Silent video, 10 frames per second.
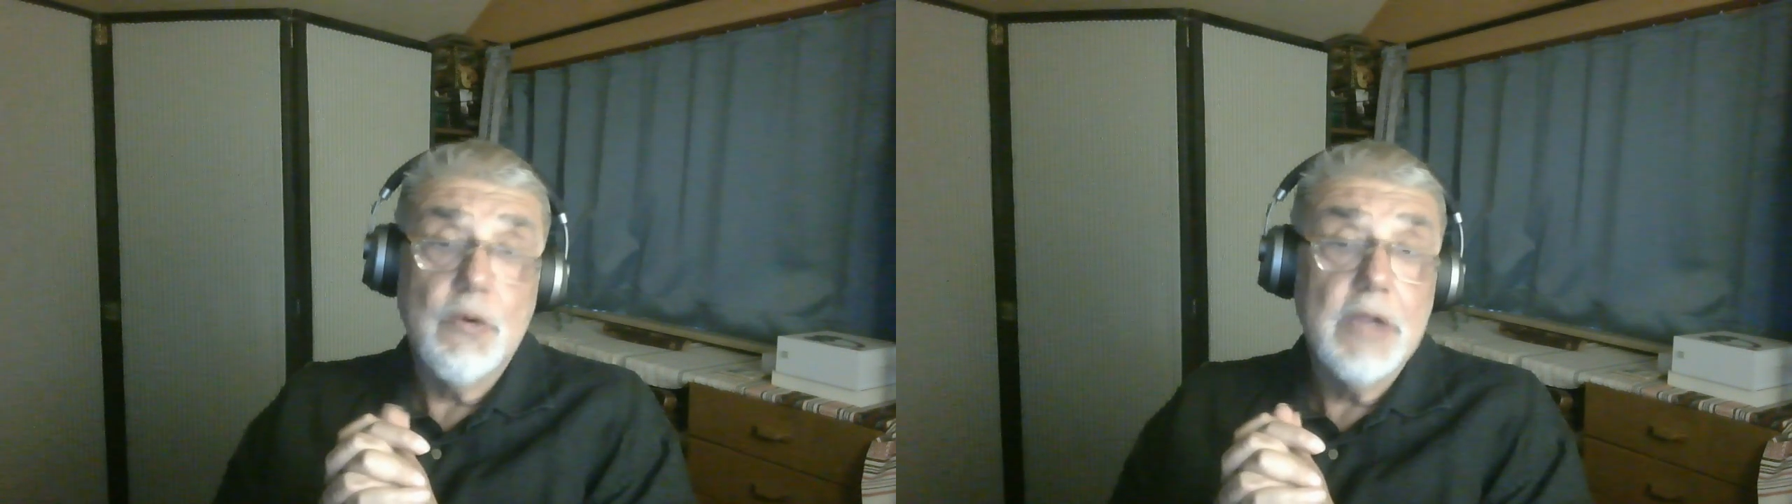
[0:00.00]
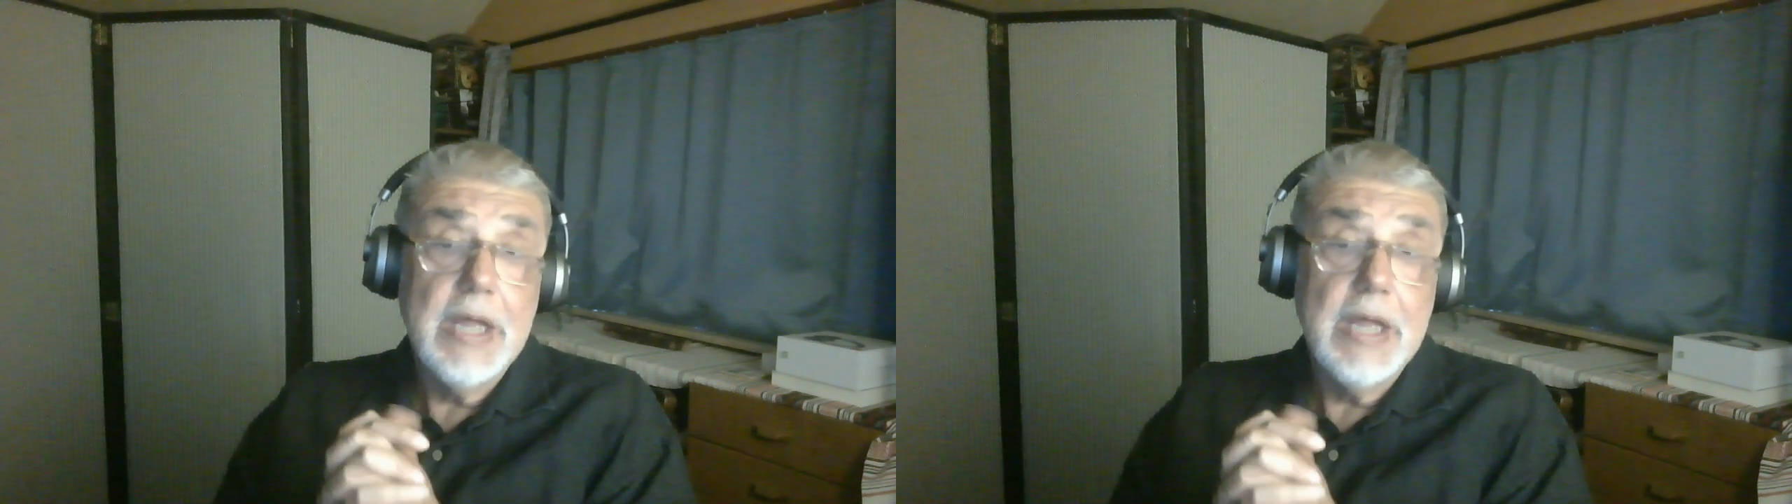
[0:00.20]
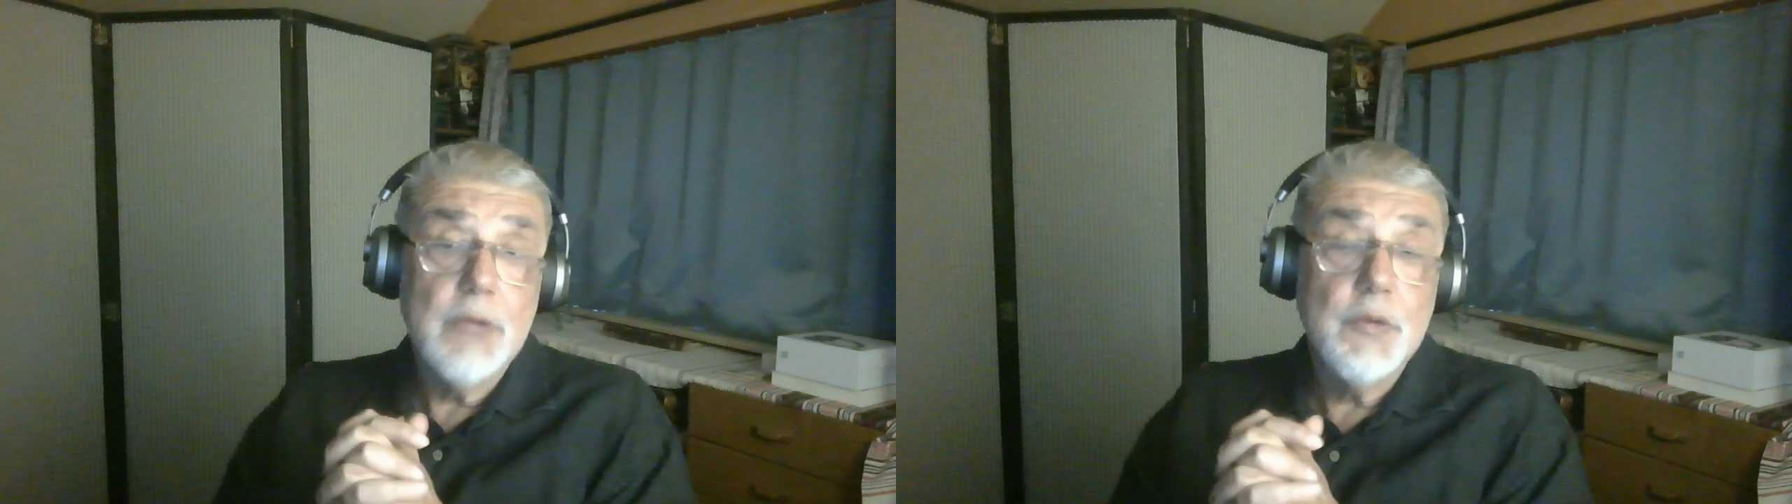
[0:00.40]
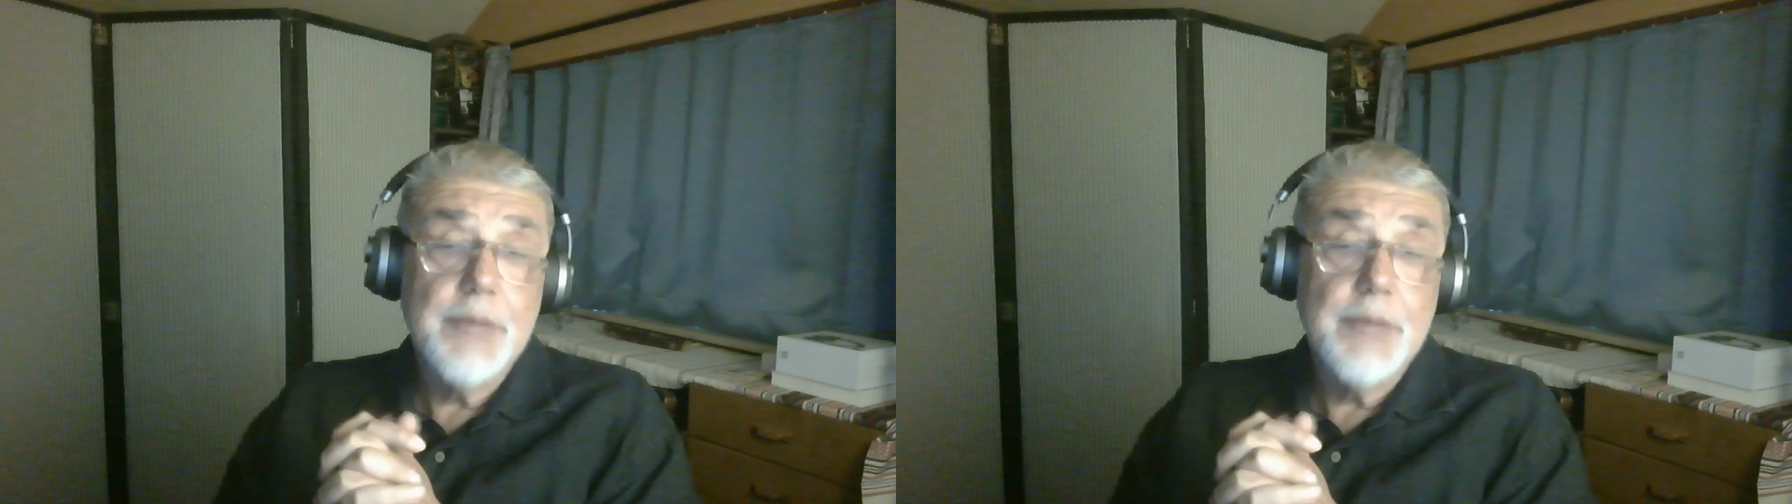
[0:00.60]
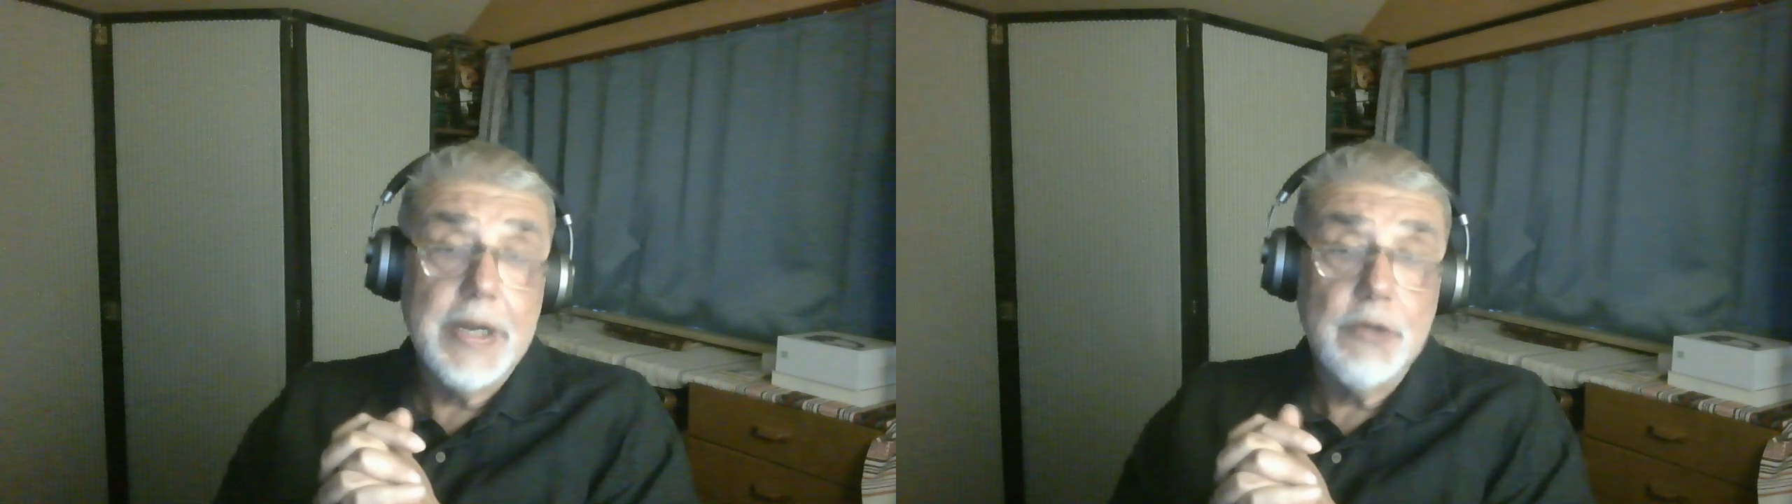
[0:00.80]
hell will
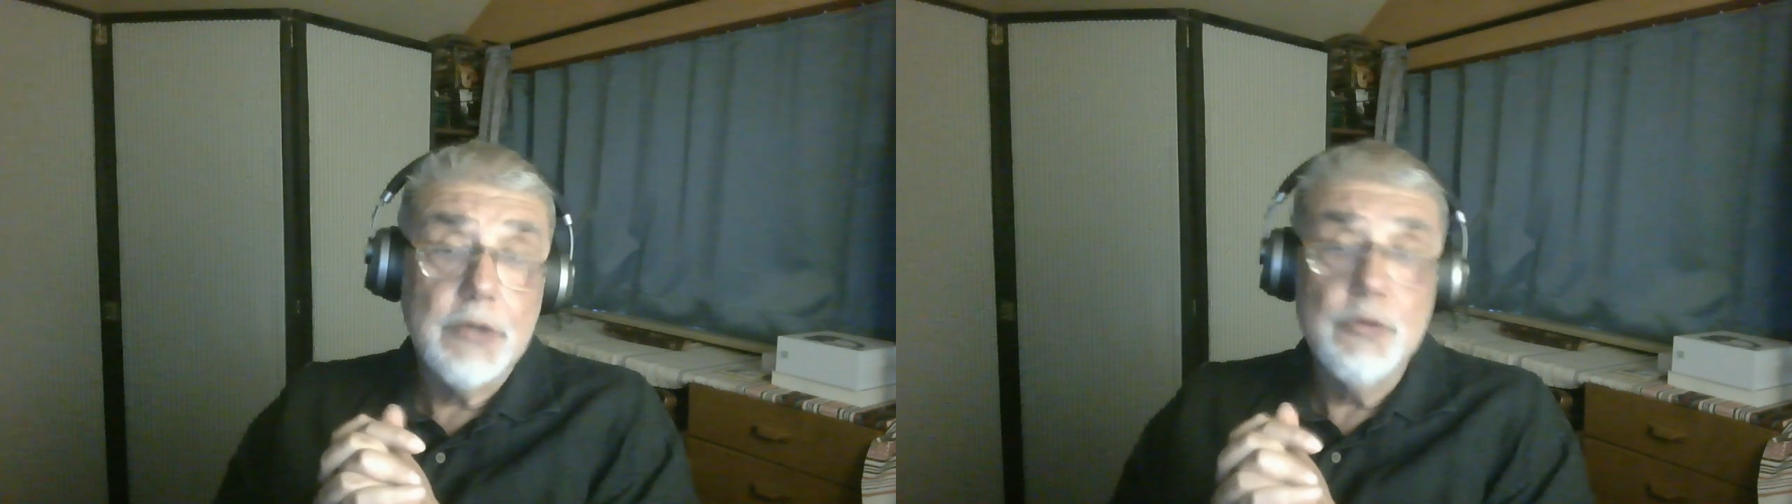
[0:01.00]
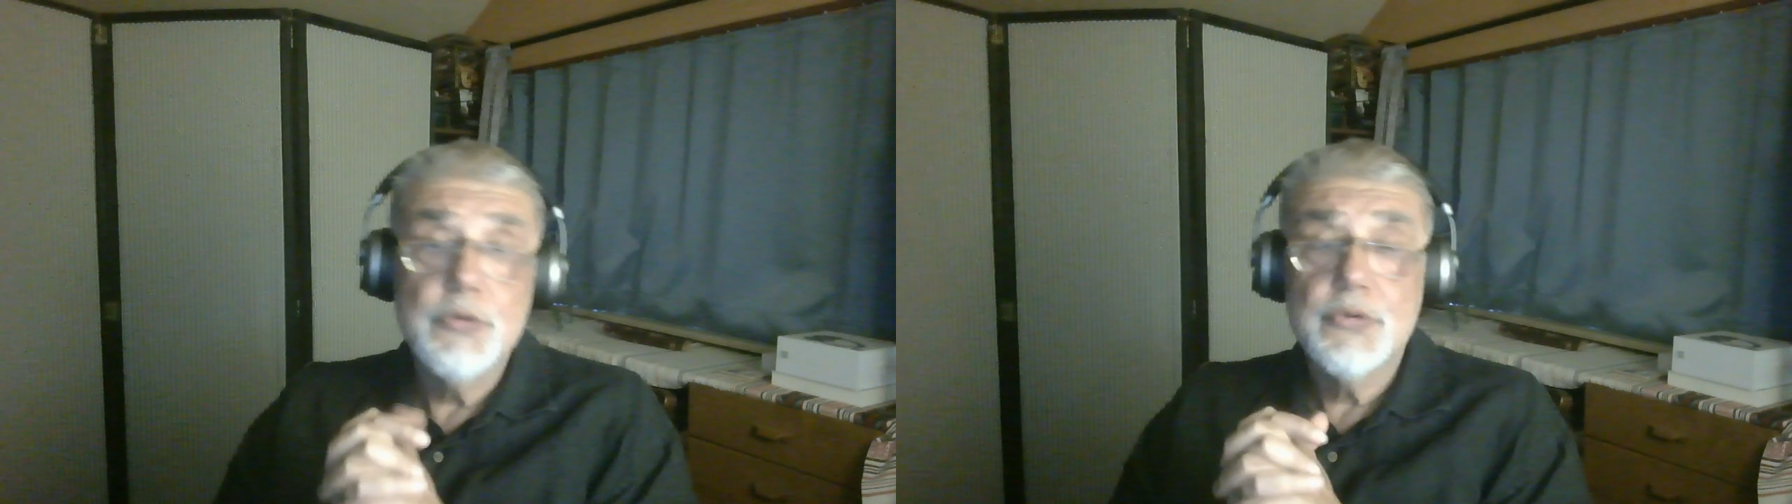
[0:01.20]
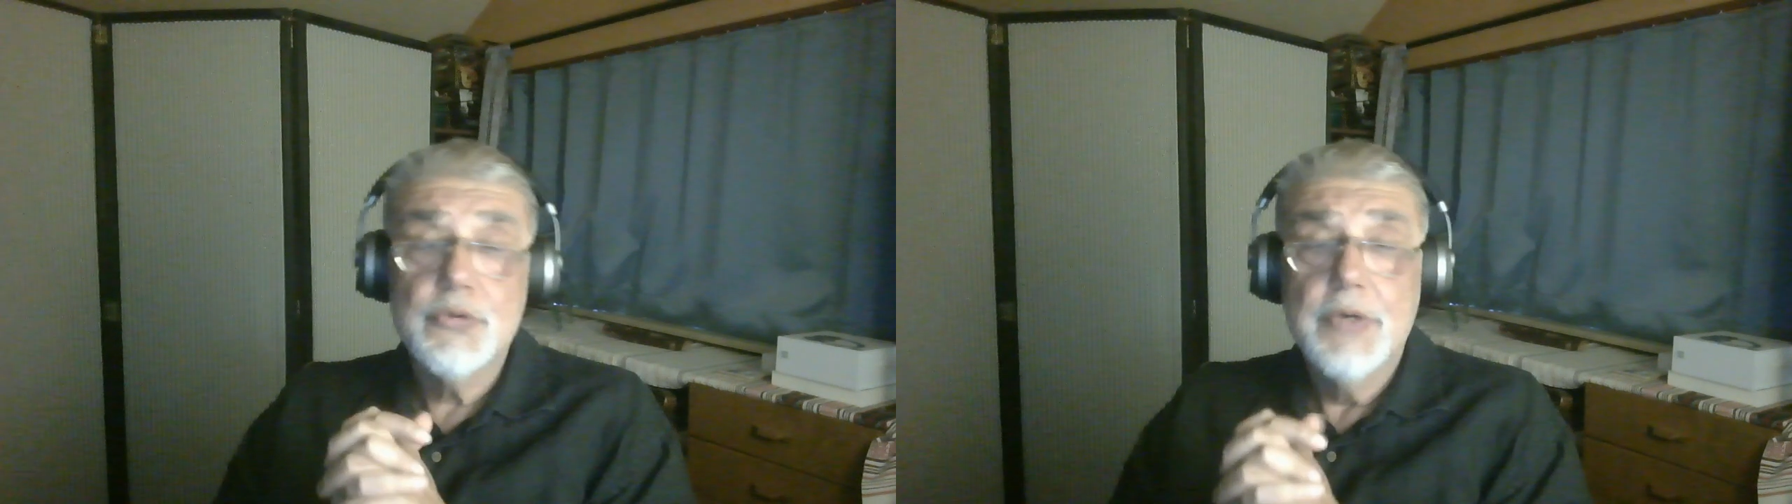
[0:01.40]
break loose